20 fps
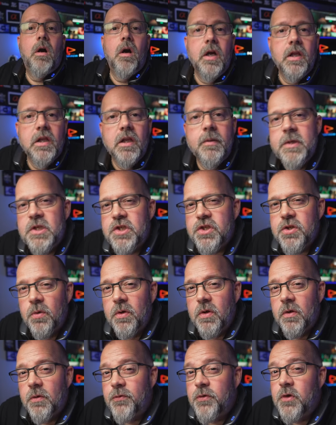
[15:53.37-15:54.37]
All right, let me show
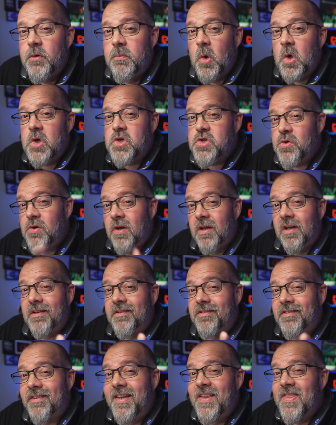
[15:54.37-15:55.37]
you a few more
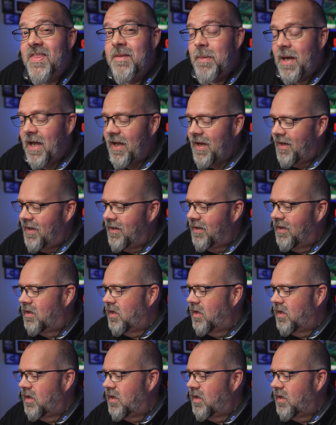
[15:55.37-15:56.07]
tricks in the bag.